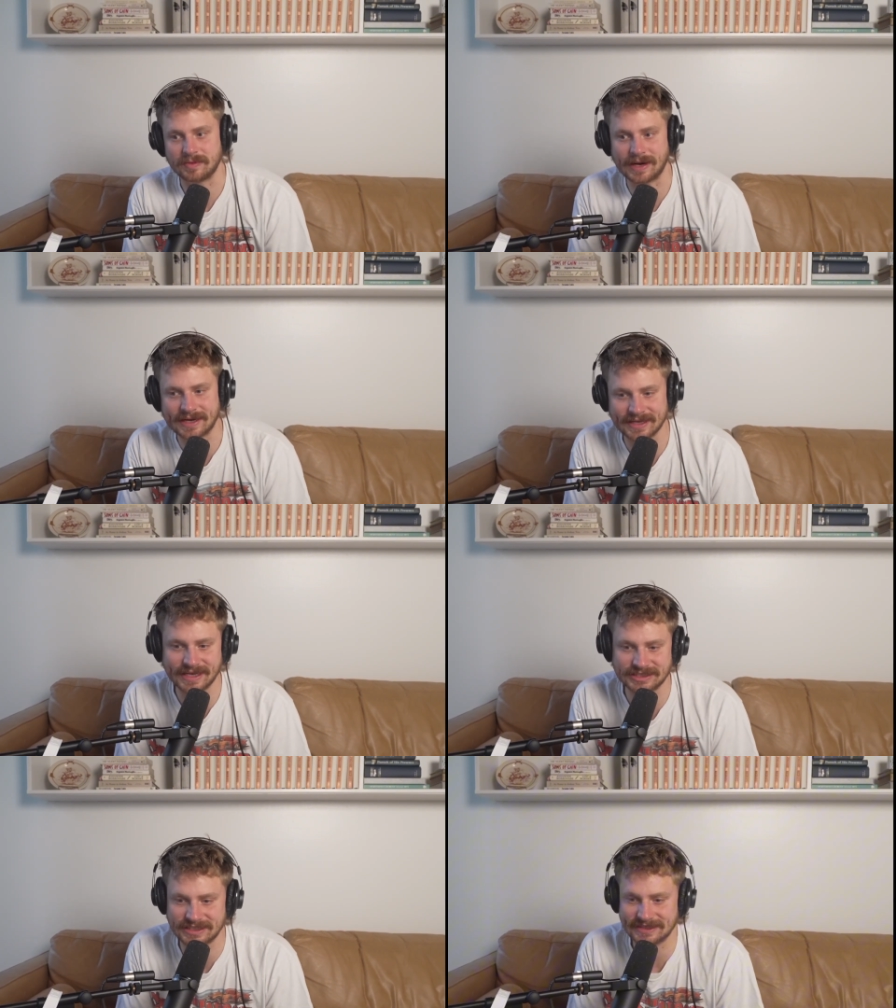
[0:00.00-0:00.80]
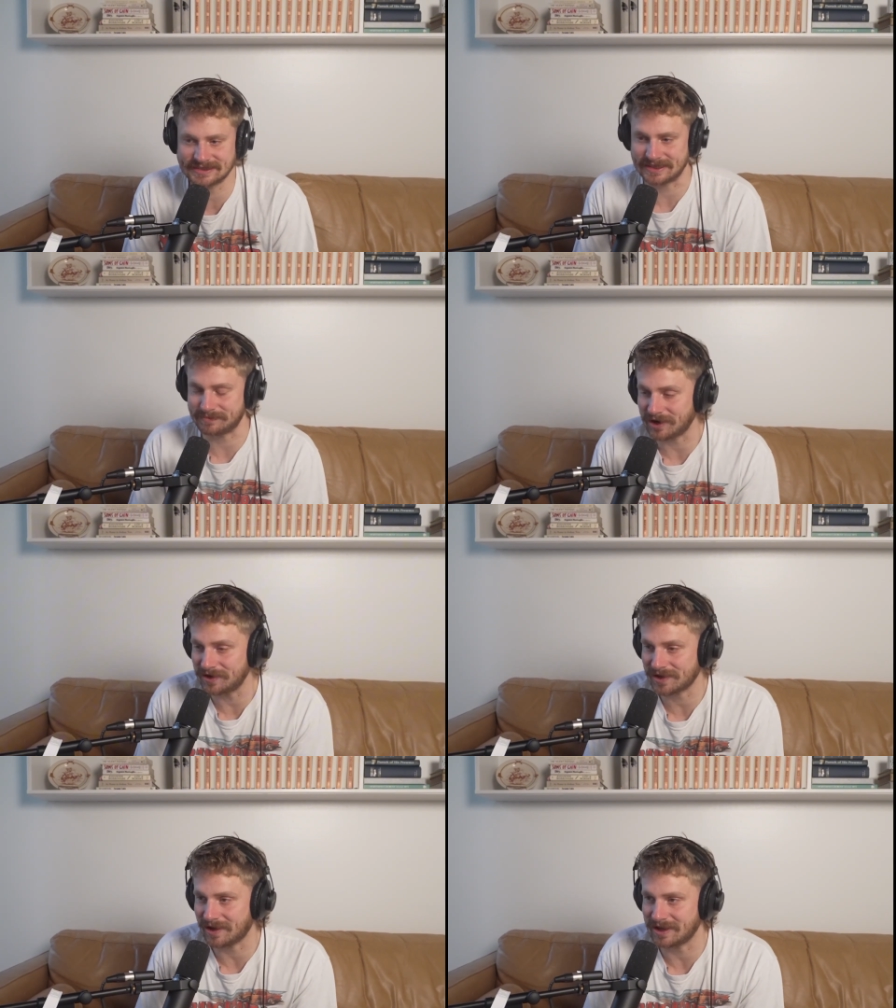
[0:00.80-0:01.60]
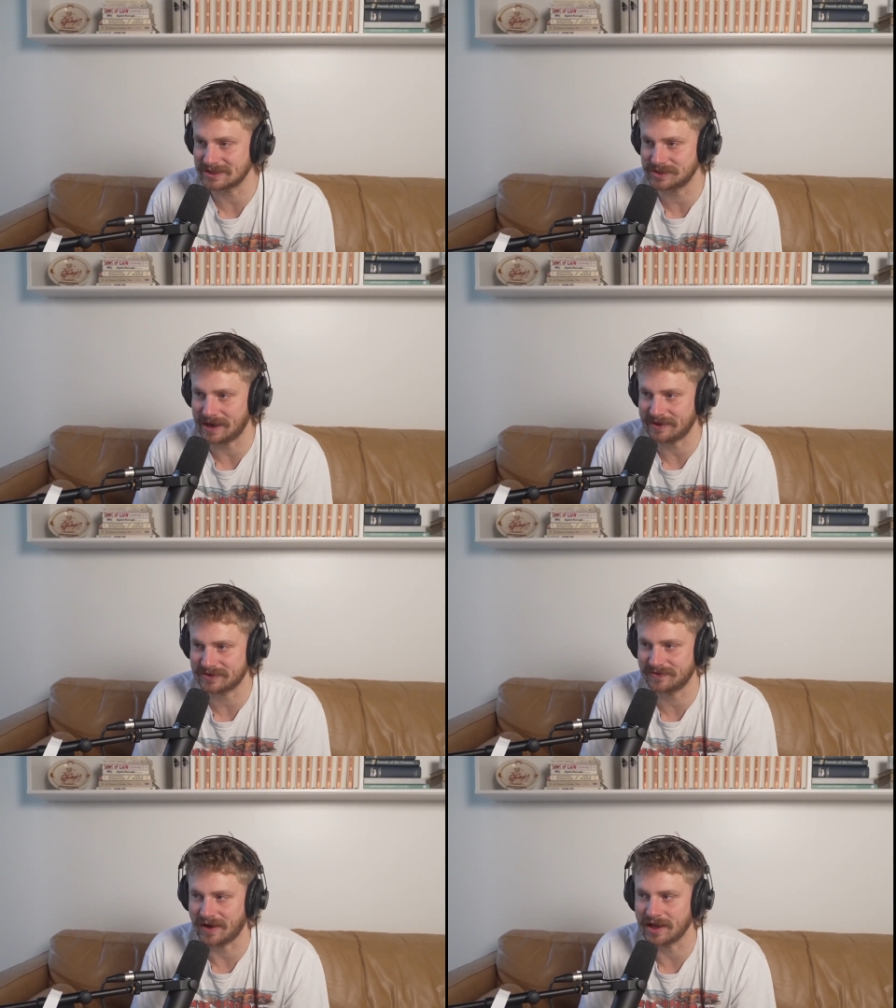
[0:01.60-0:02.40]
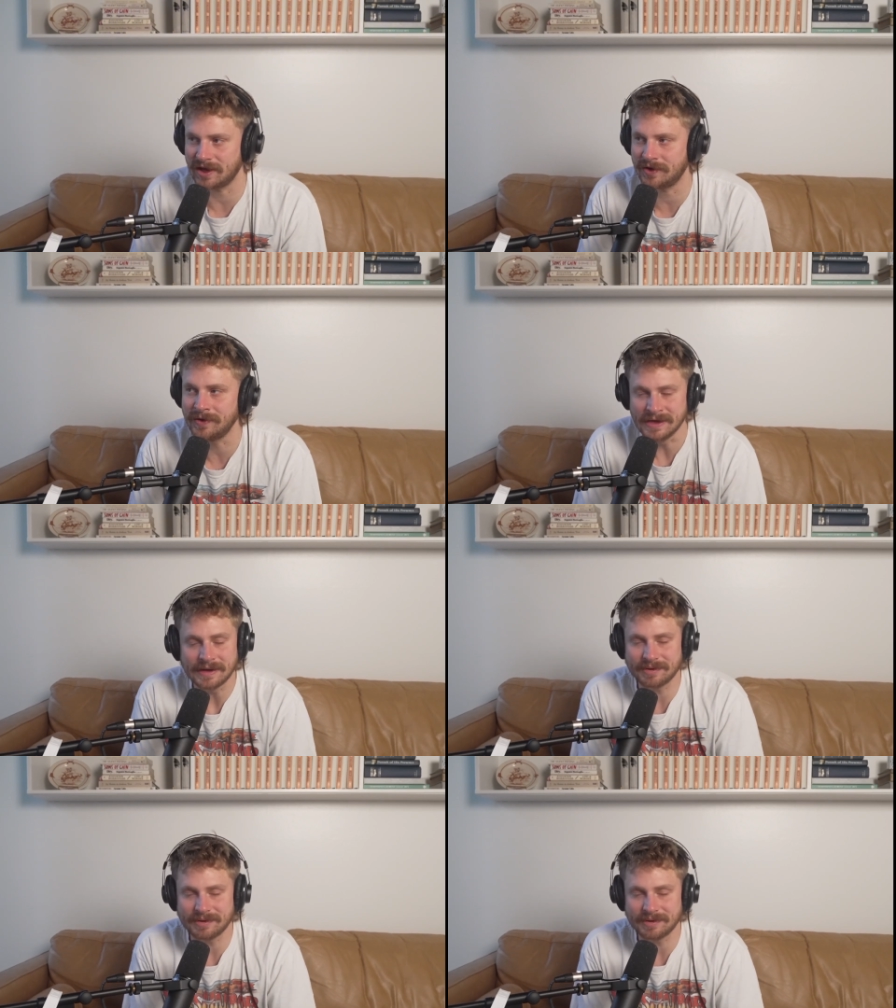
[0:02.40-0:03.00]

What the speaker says: regulations and protocols you have to follow.